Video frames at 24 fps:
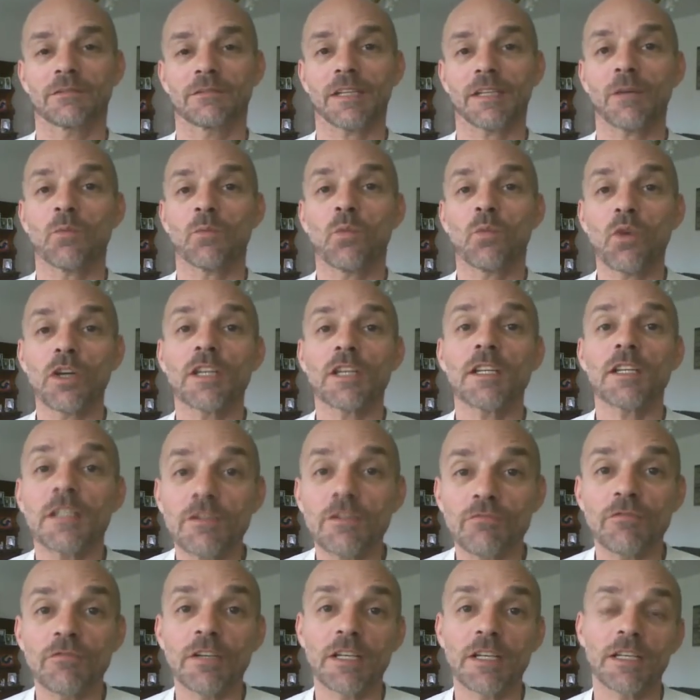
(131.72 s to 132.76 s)
And what is
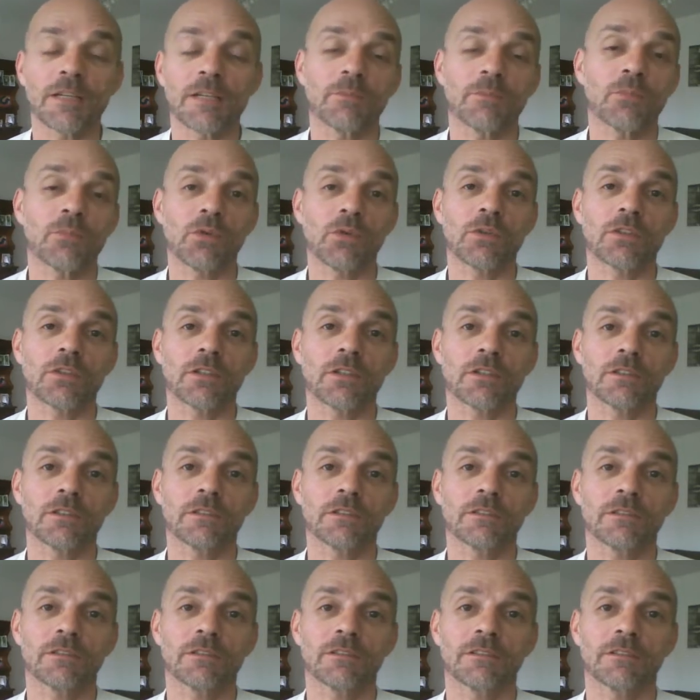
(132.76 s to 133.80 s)
really important
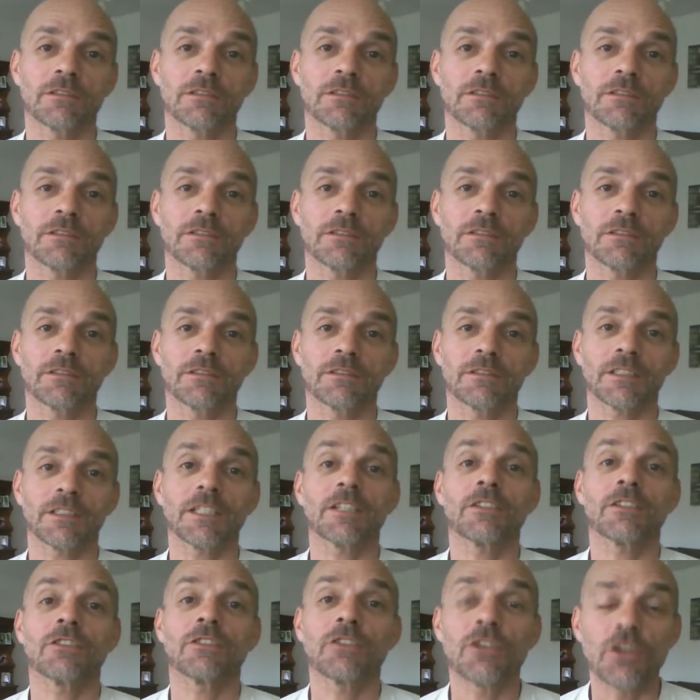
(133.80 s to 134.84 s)

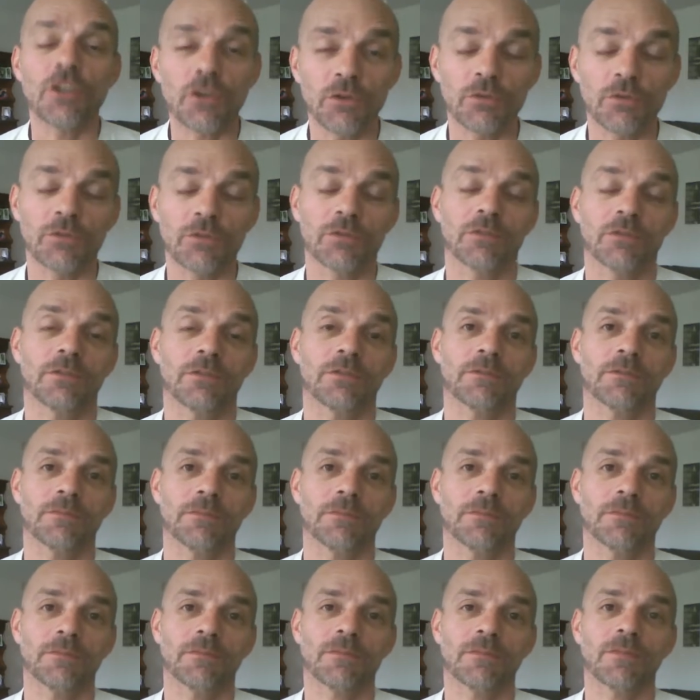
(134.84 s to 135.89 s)
is you
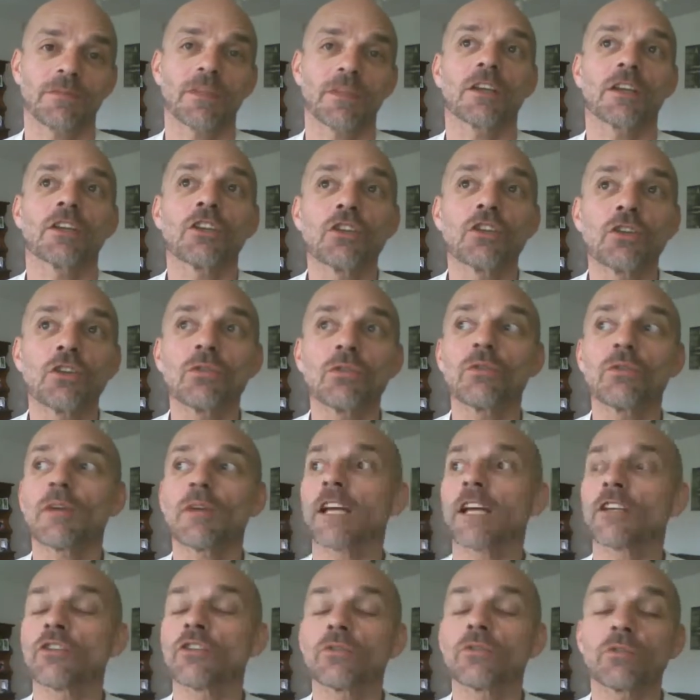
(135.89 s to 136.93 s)

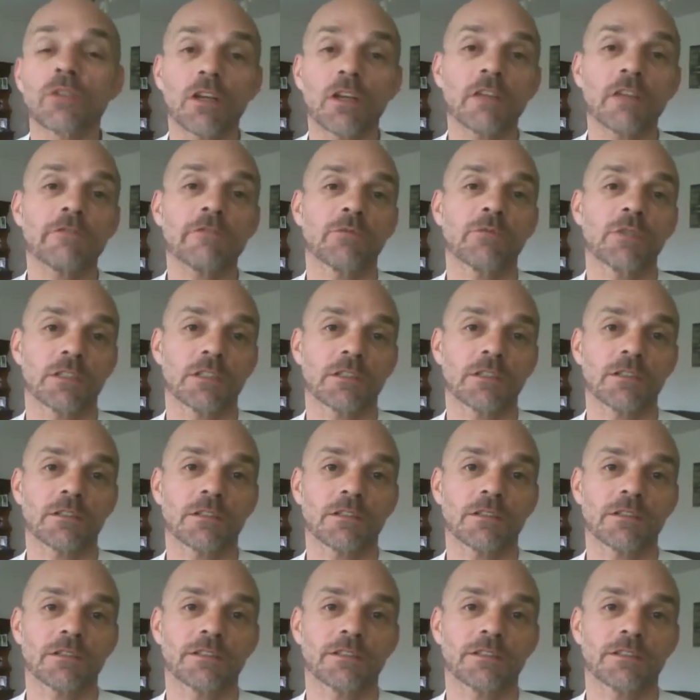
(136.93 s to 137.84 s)
and your loved ones.